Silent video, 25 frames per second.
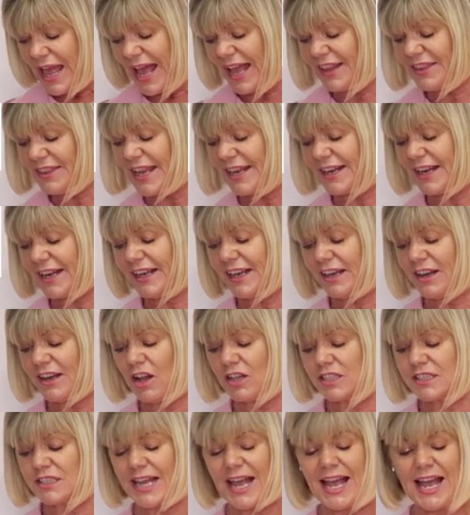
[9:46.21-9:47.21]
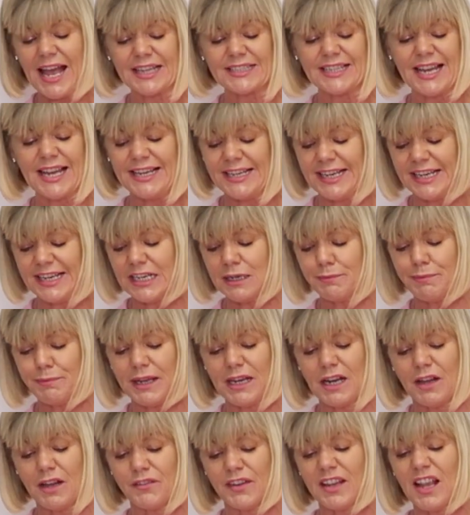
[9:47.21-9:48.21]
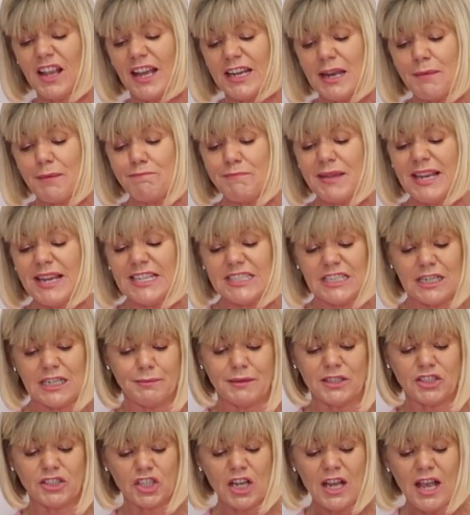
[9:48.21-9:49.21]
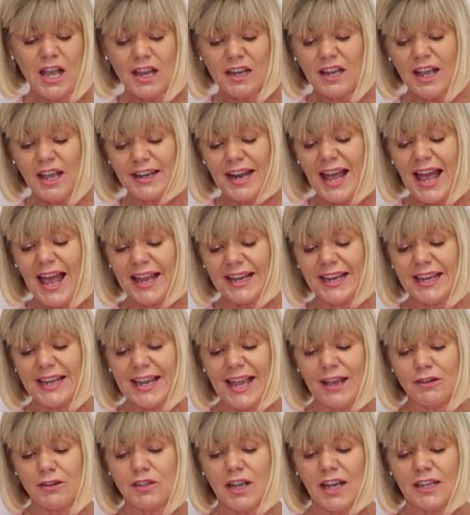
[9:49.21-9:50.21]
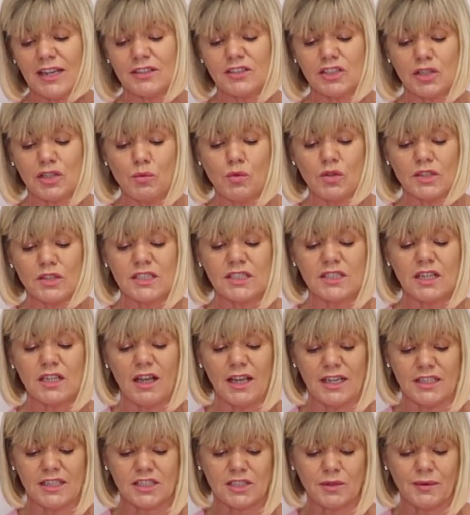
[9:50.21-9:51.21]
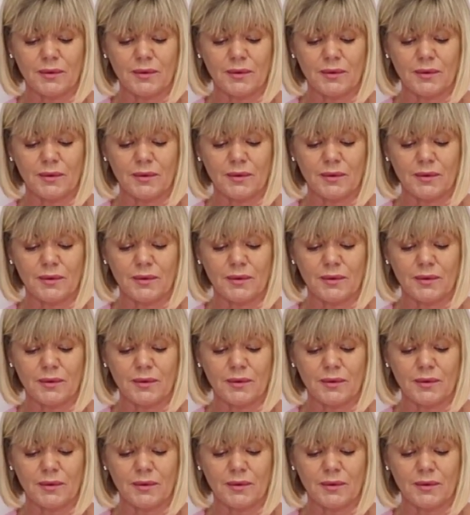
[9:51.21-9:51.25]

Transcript: and then I can also add a little bit of a kind of mediumish, kind of hanging out kind of to one side.